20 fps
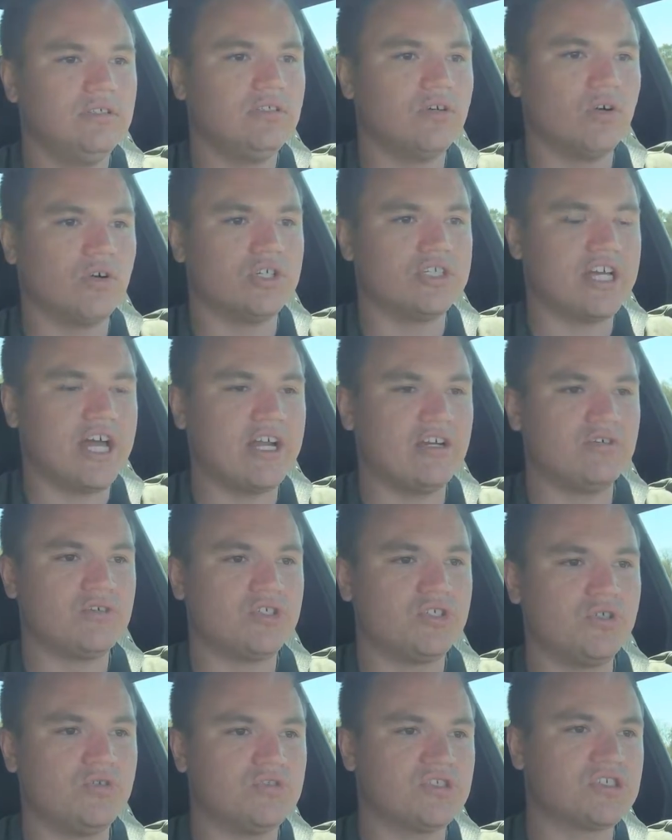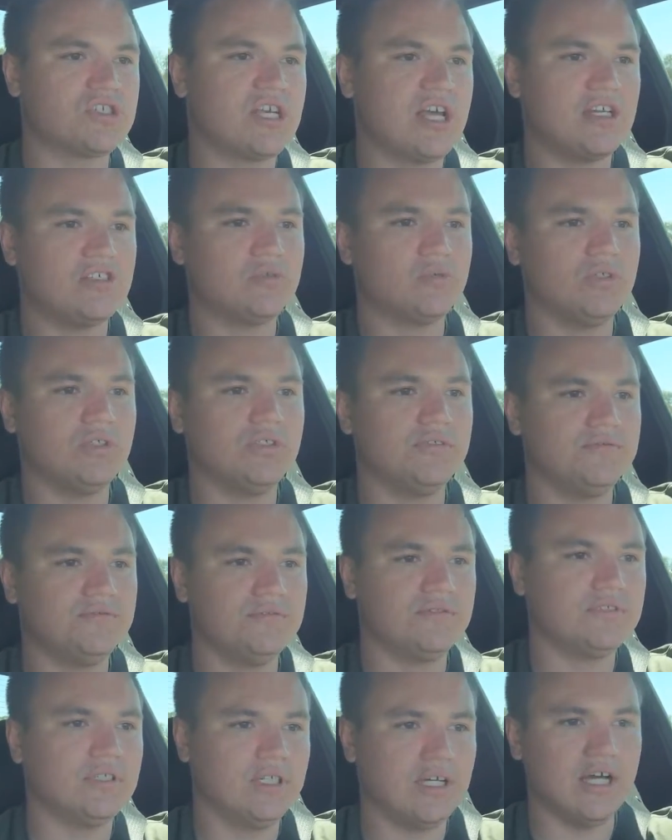or dyno tune scheduled,
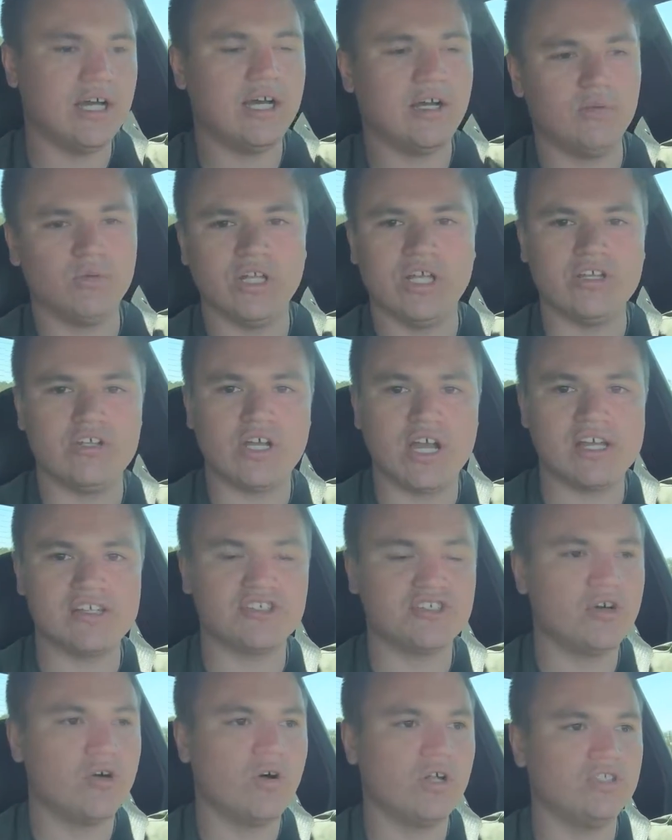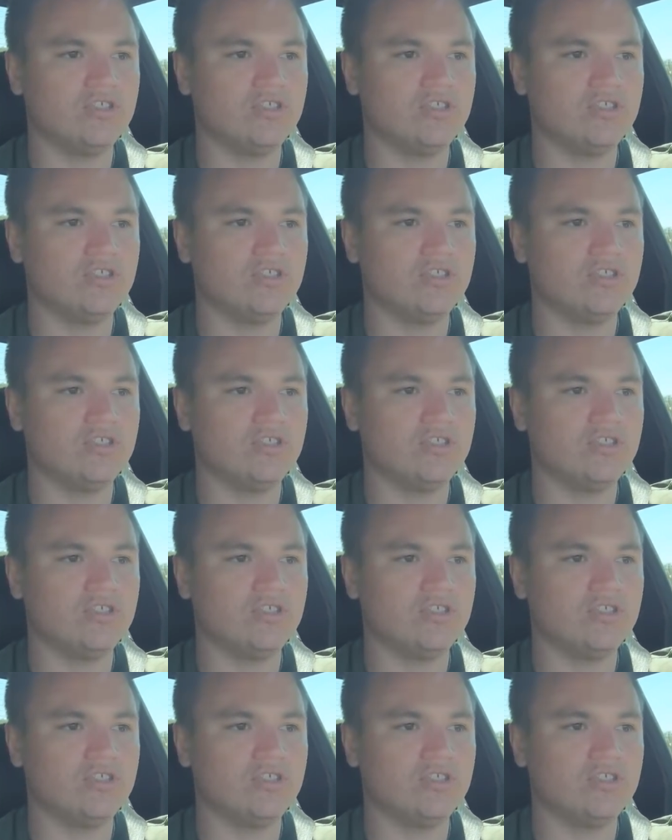I will let you guys know.